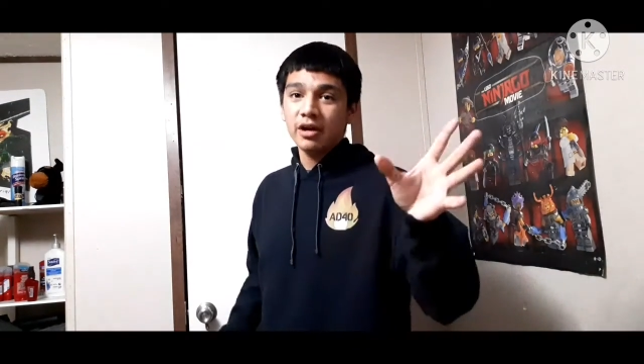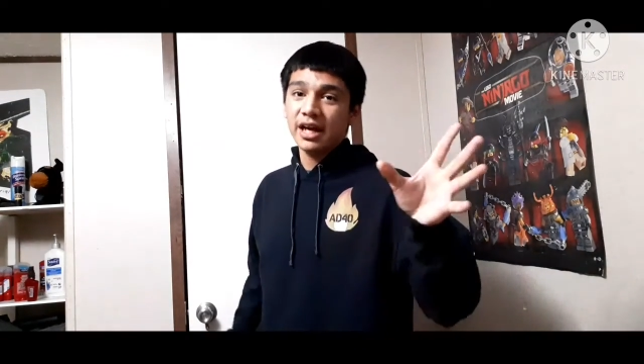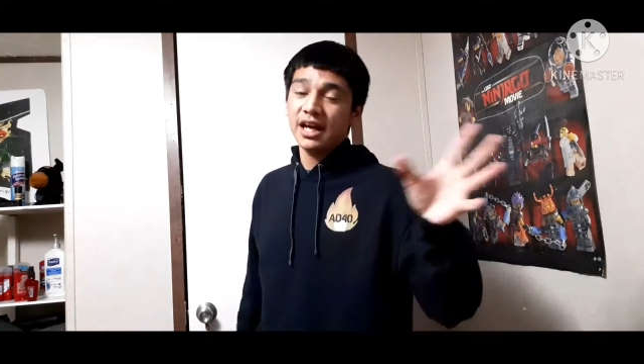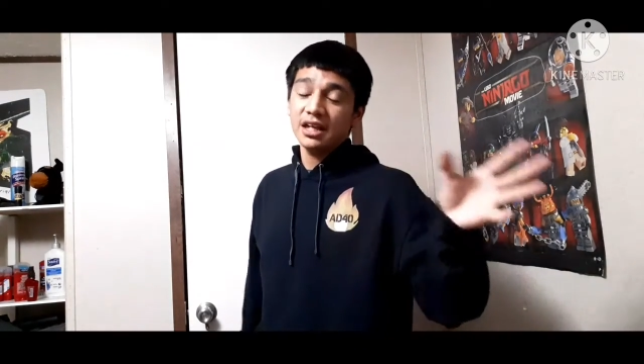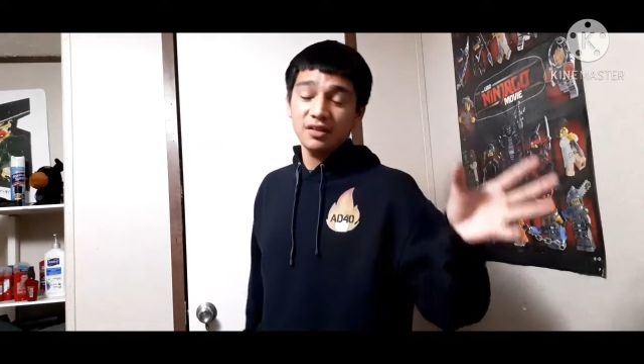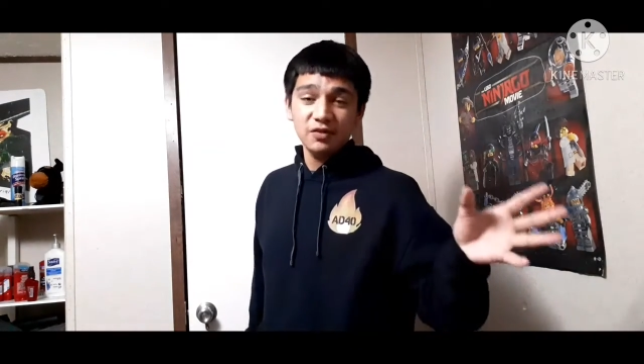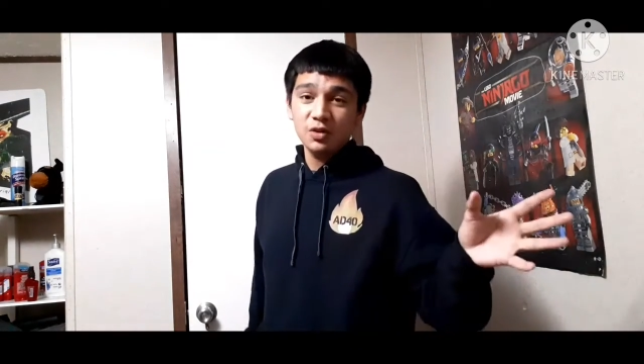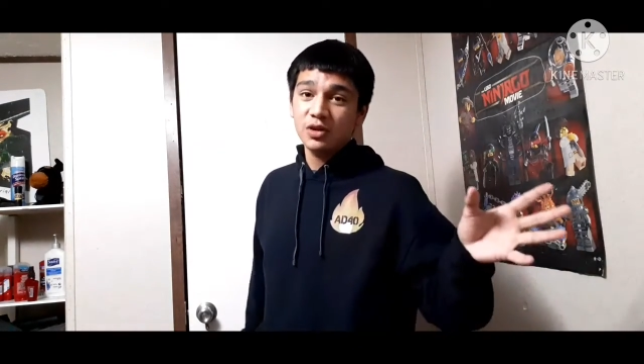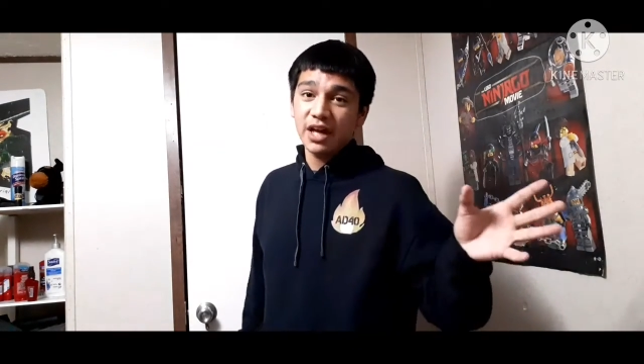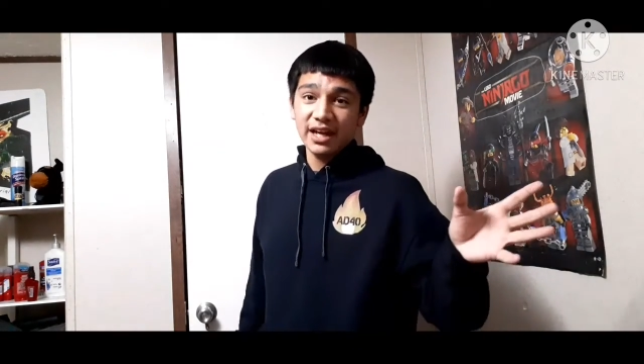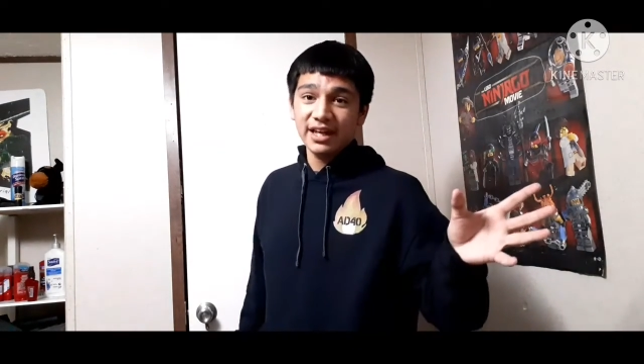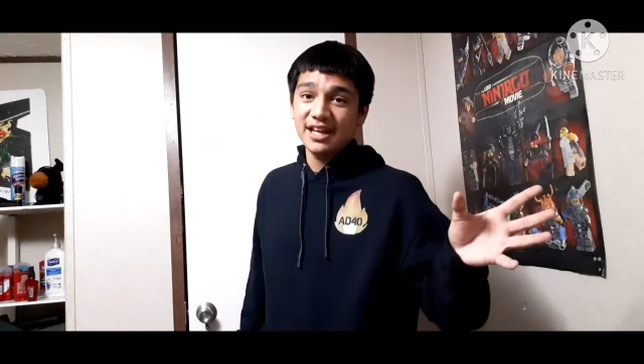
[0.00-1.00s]
Okay, if you
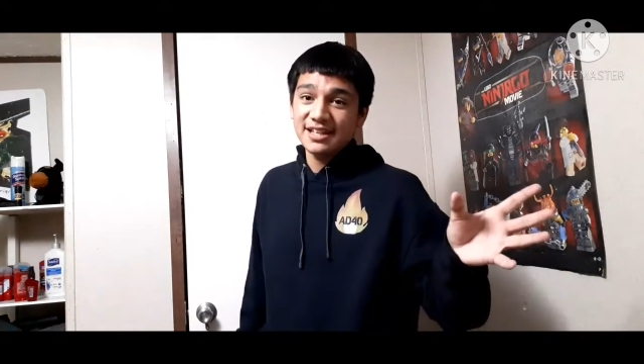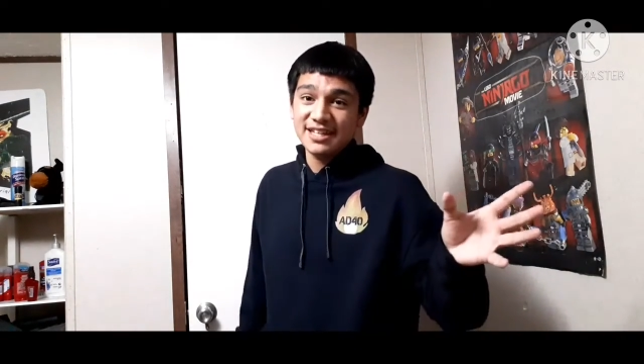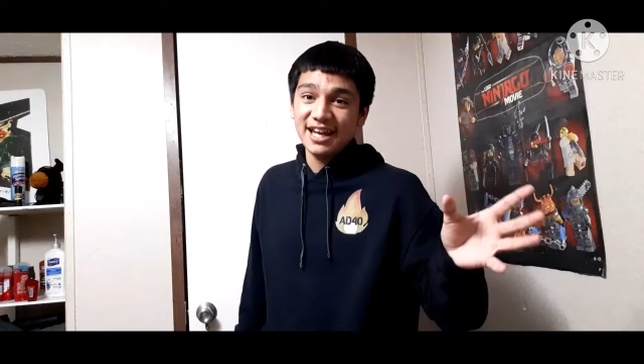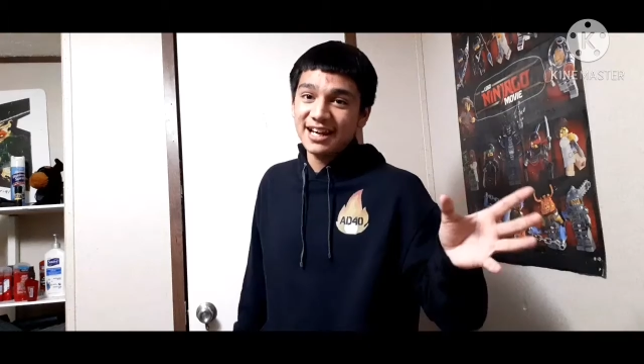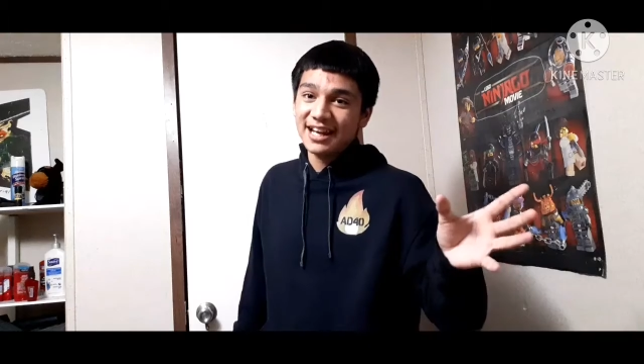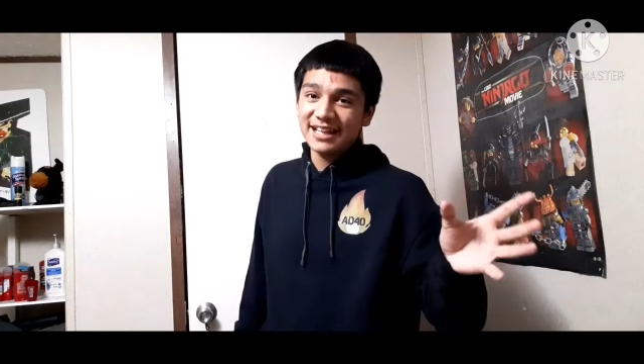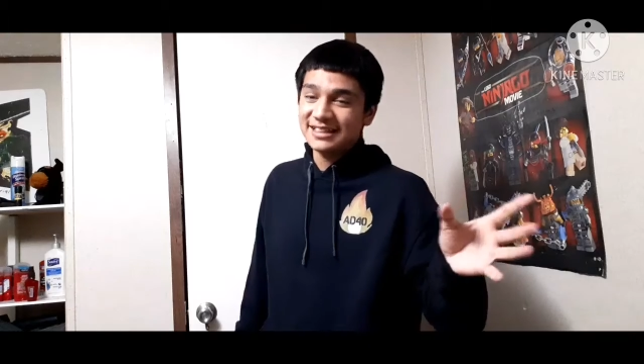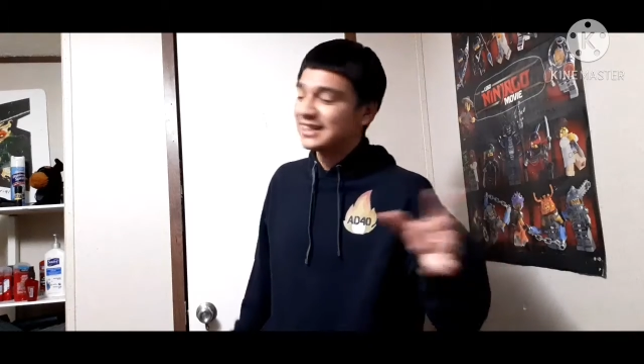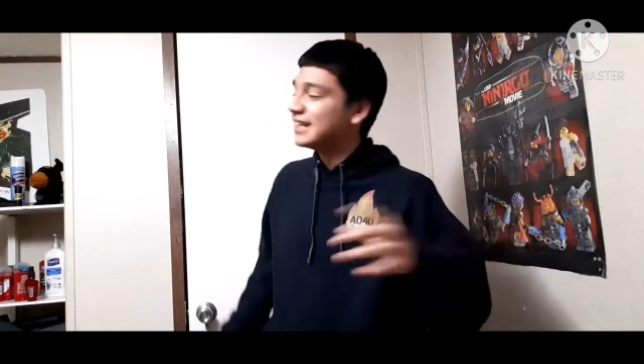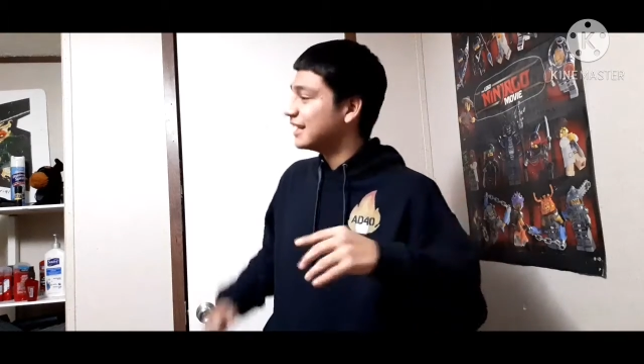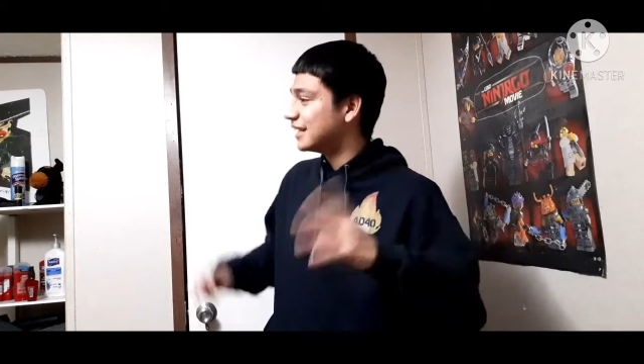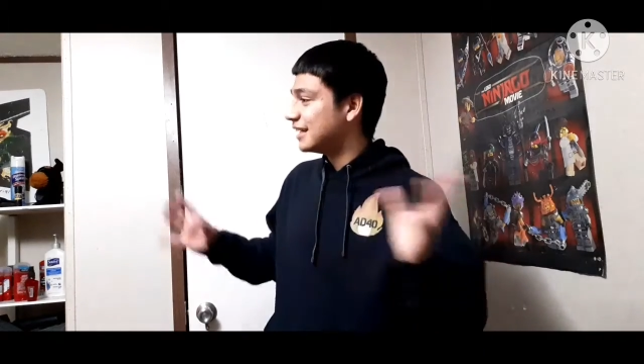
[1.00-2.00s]
can't get 10 likes,
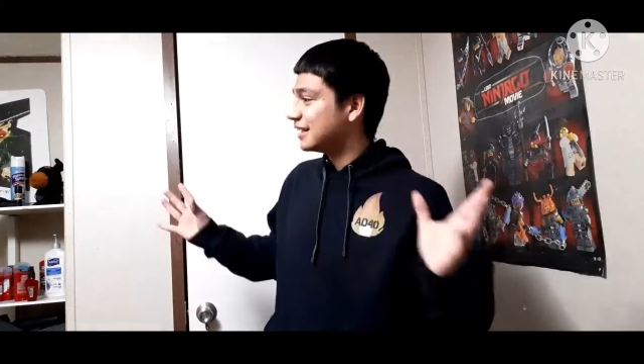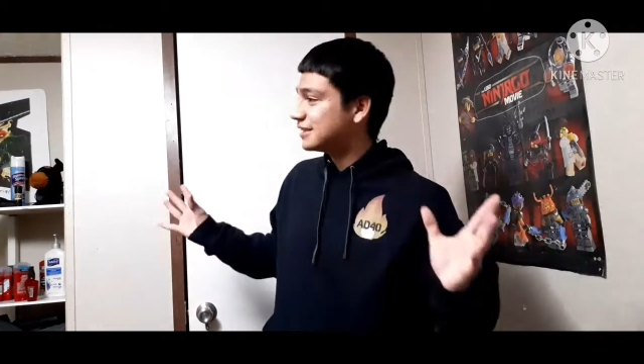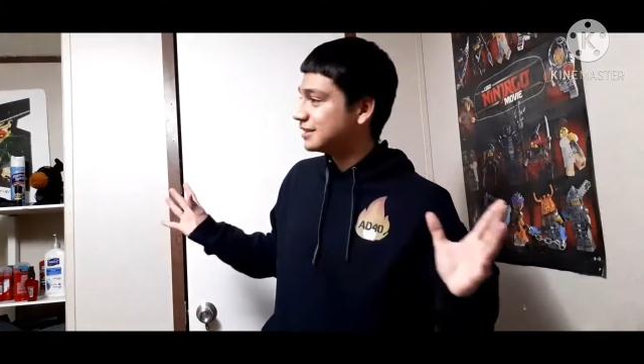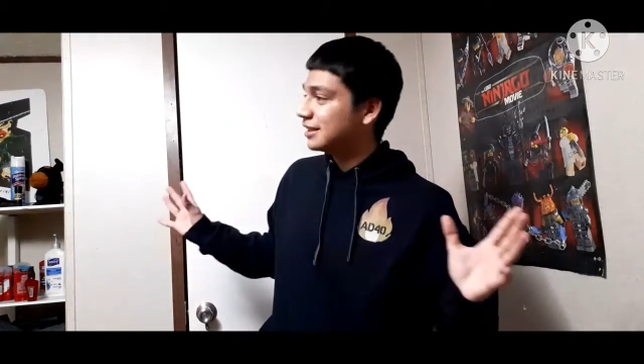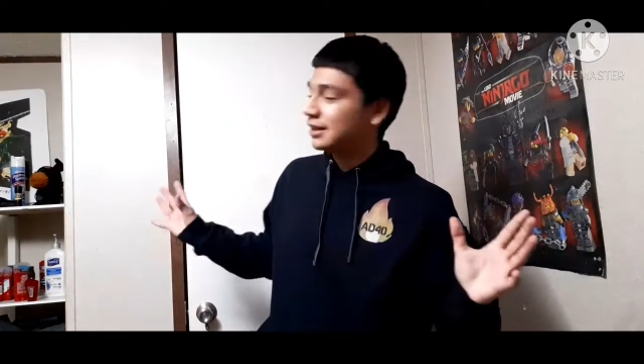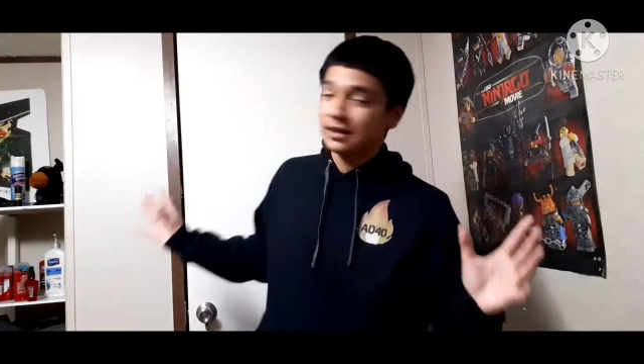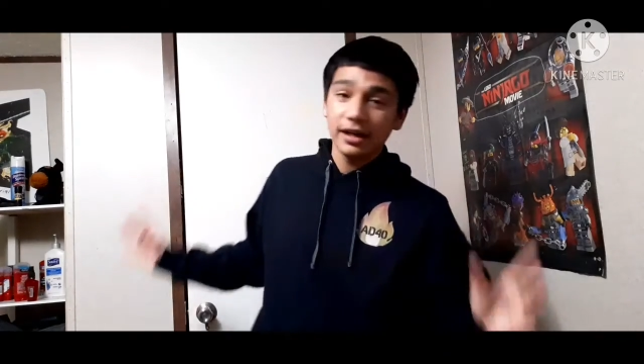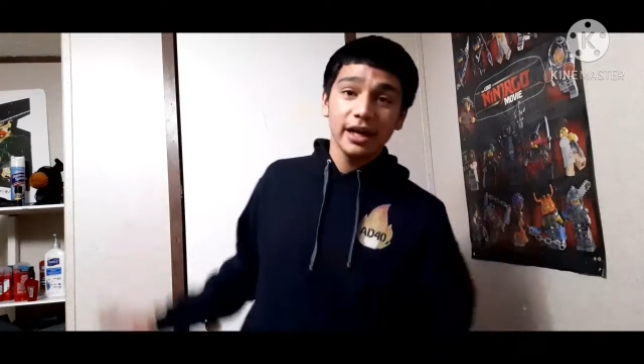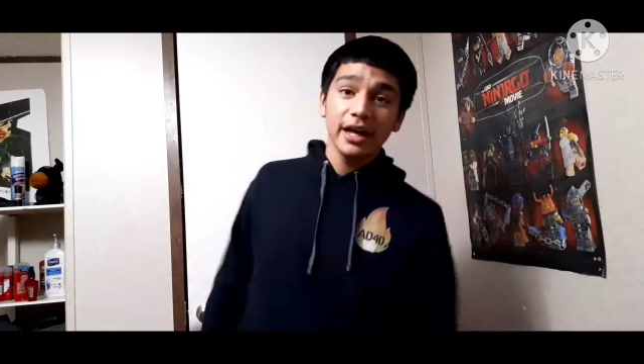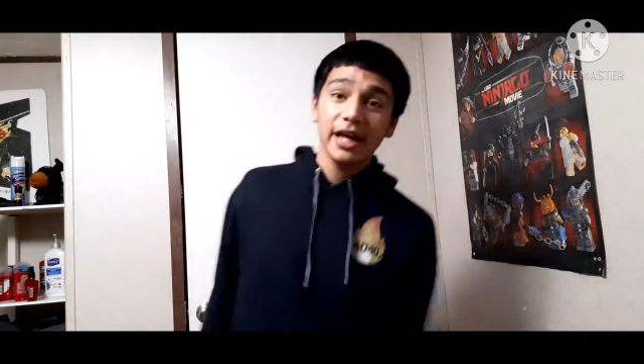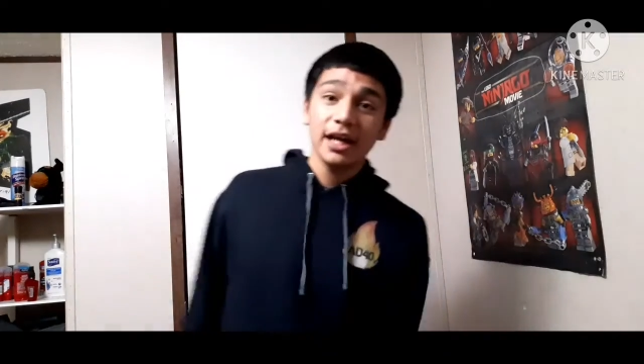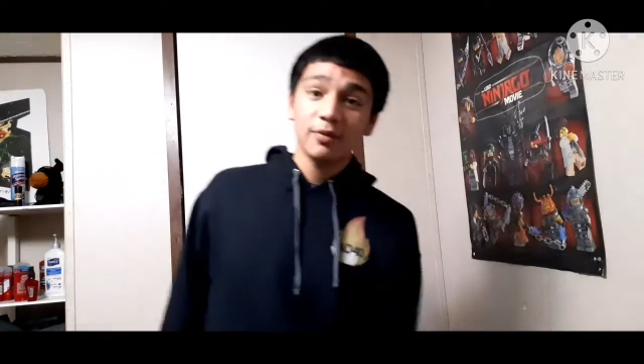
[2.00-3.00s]
then that's done.
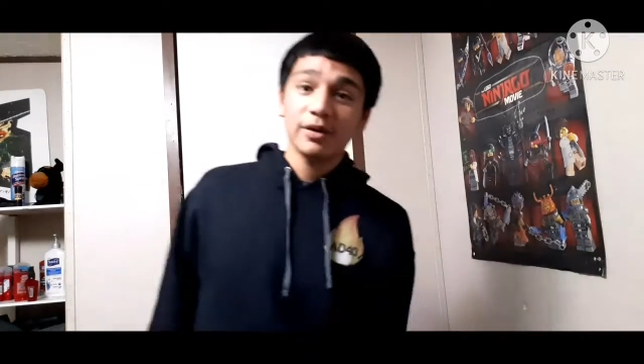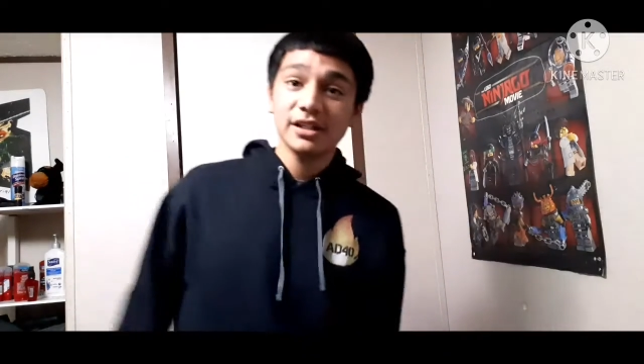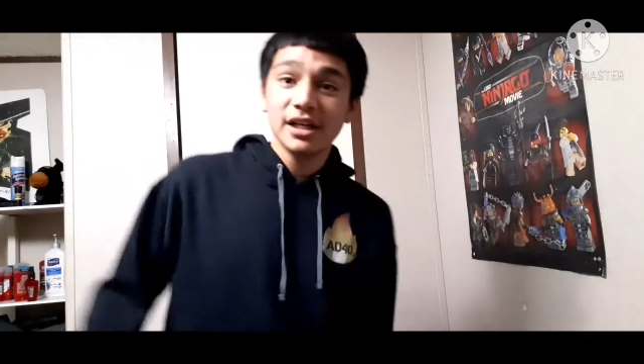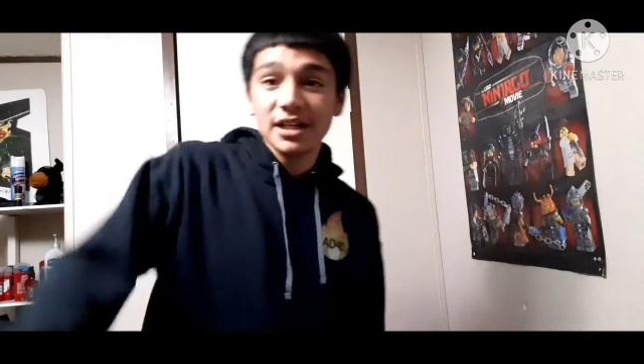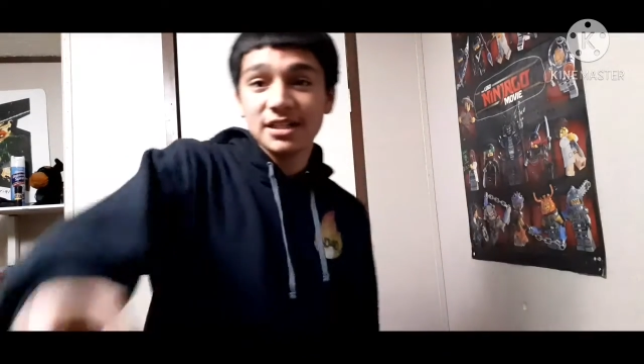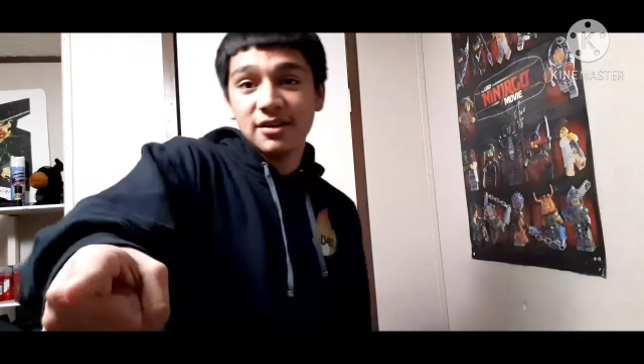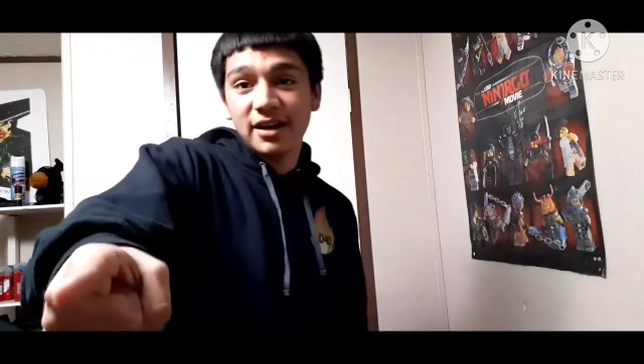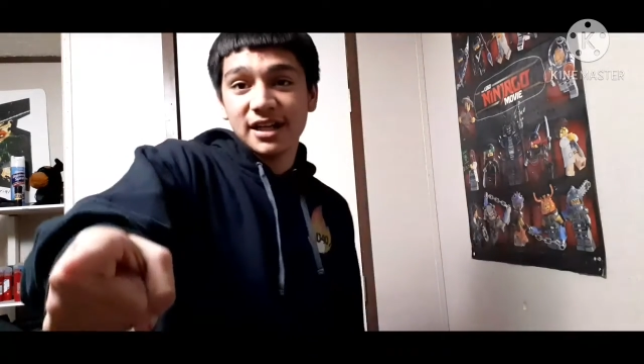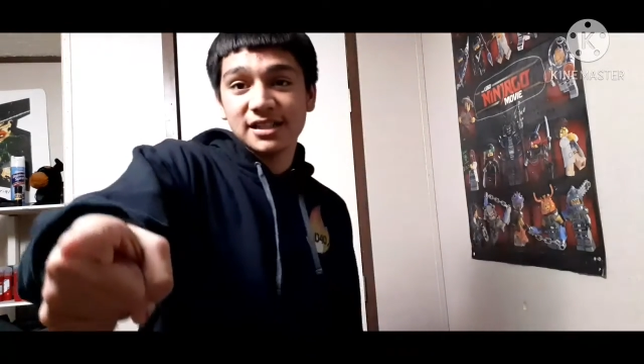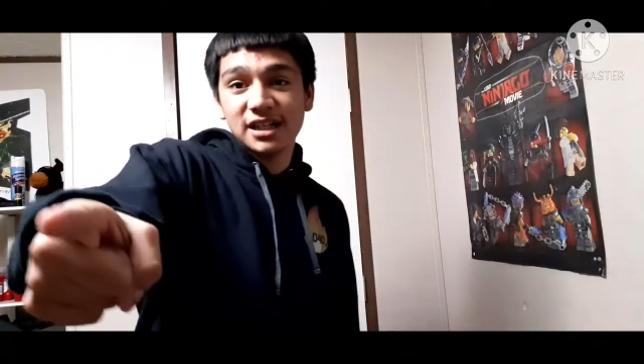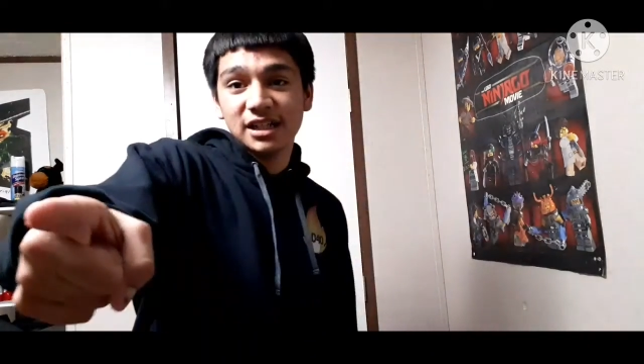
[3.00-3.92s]
Anyway, see you guys